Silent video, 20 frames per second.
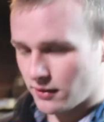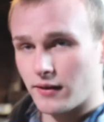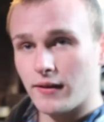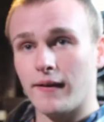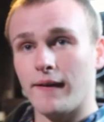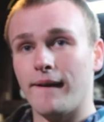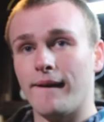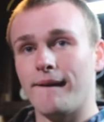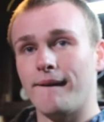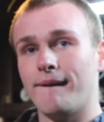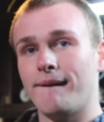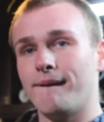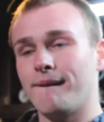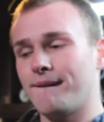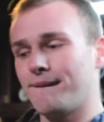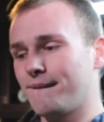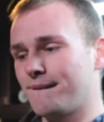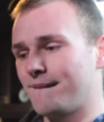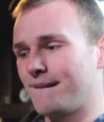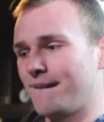like Kenda
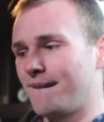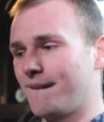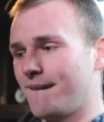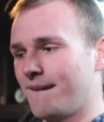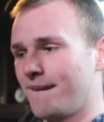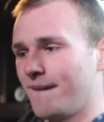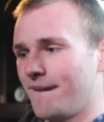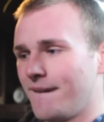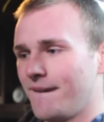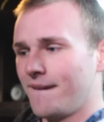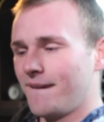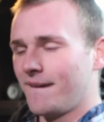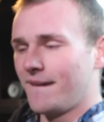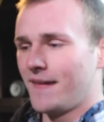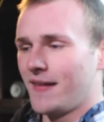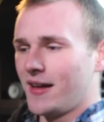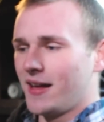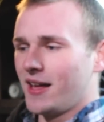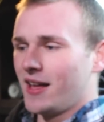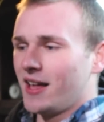contacts or
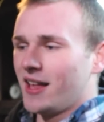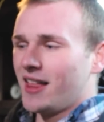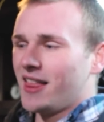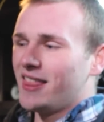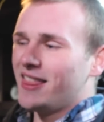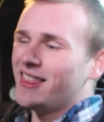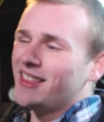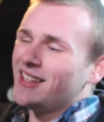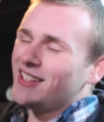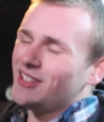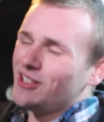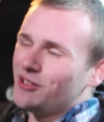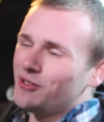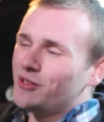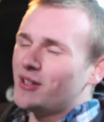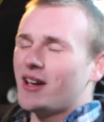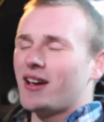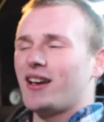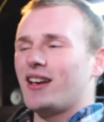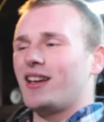
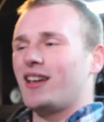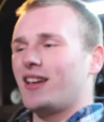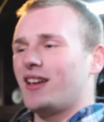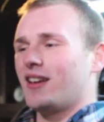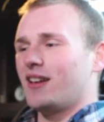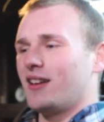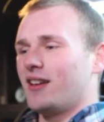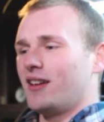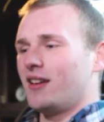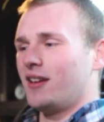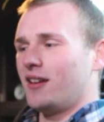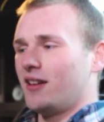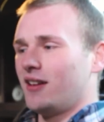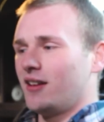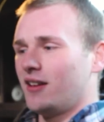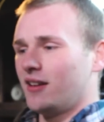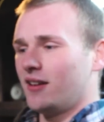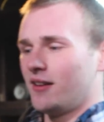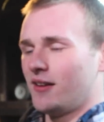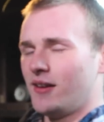folding tires,
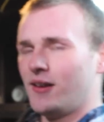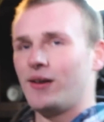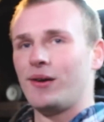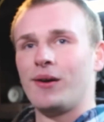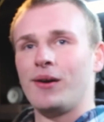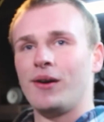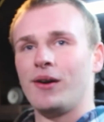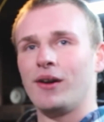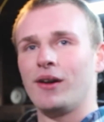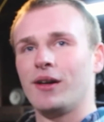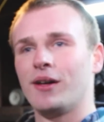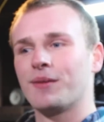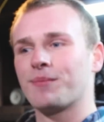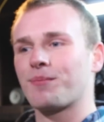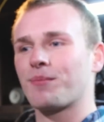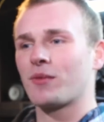nothing like that.